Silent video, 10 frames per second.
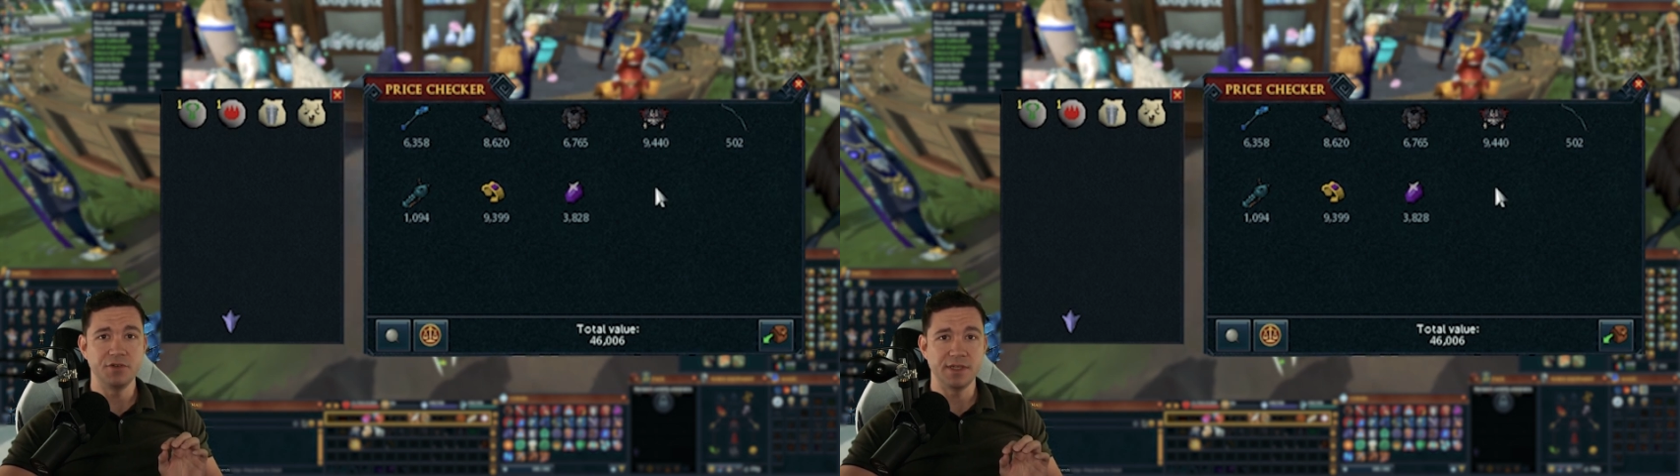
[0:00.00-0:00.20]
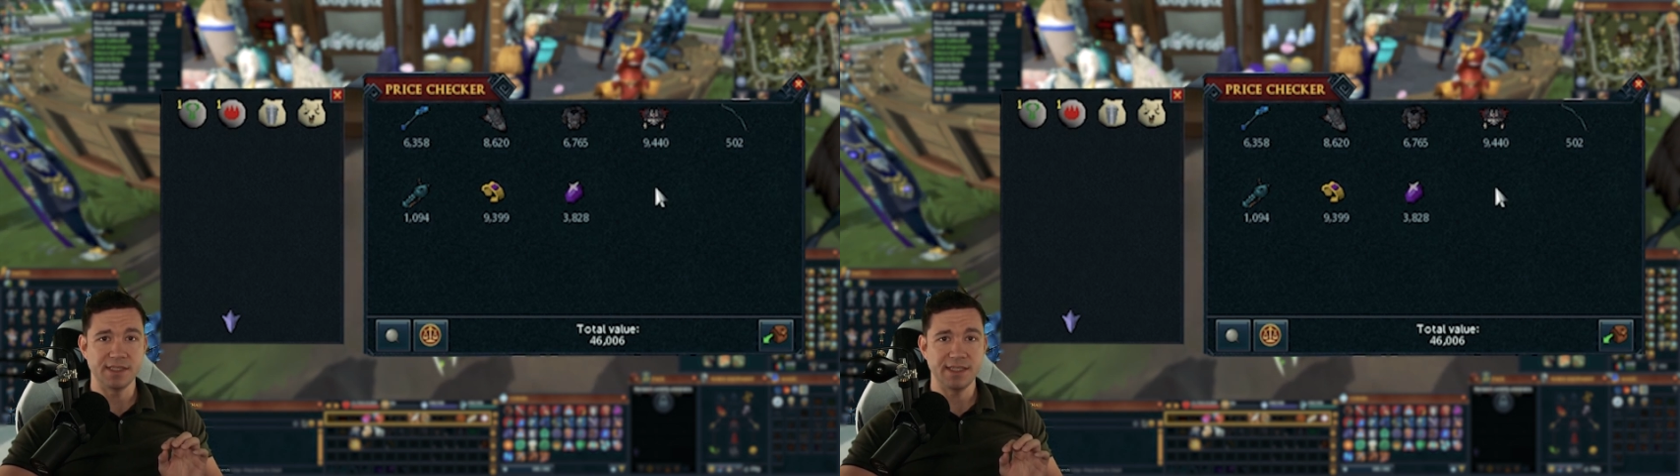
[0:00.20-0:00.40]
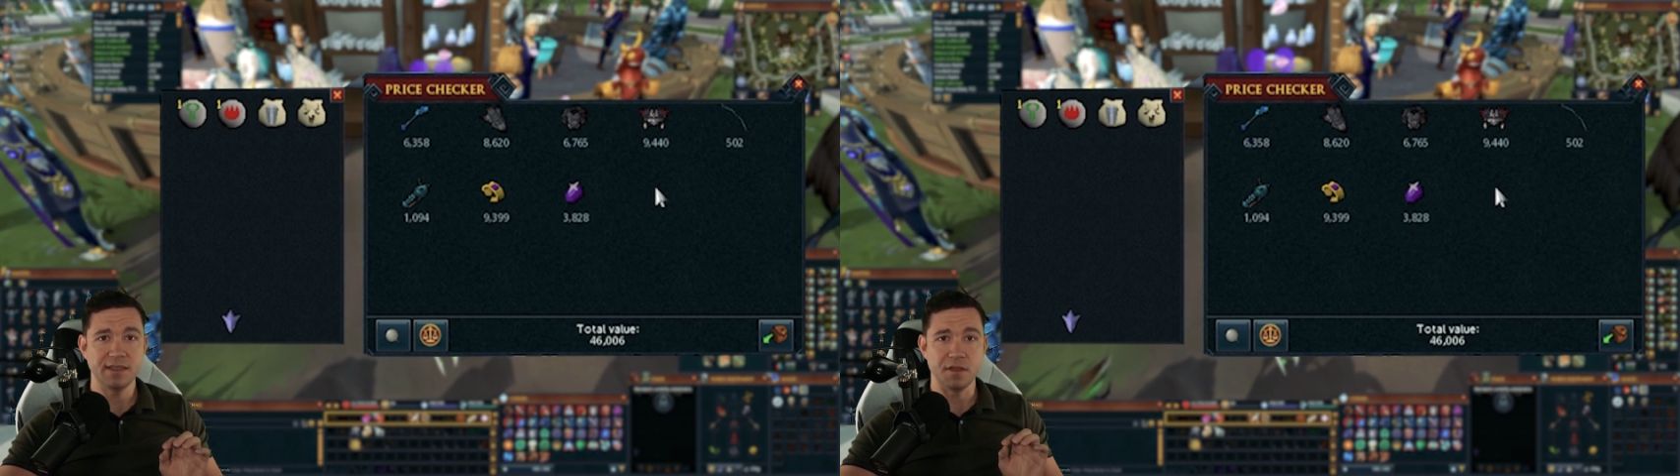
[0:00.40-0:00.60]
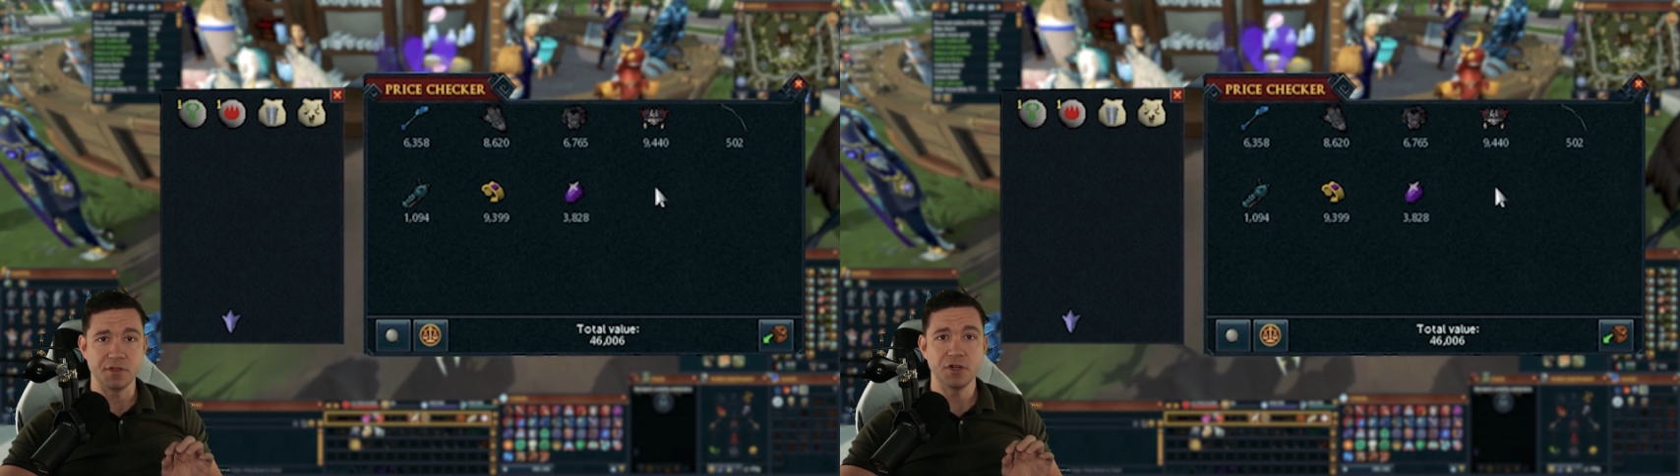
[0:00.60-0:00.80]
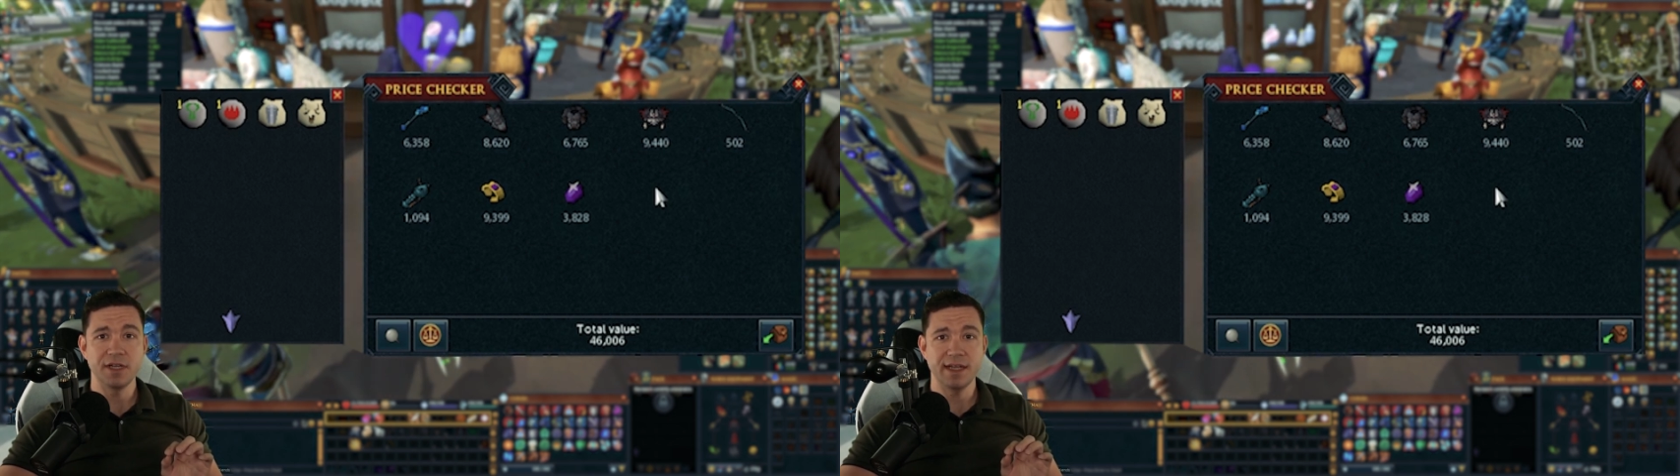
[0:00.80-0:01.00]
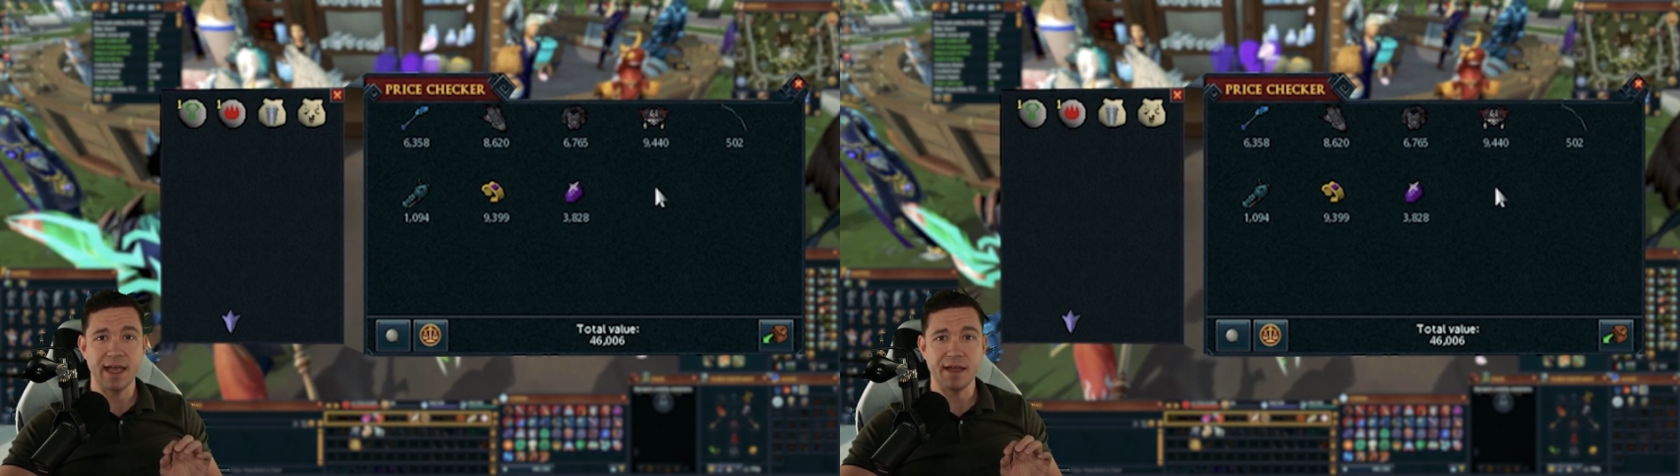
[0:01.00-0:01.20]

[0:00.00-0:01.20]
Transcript: You can see the 30-day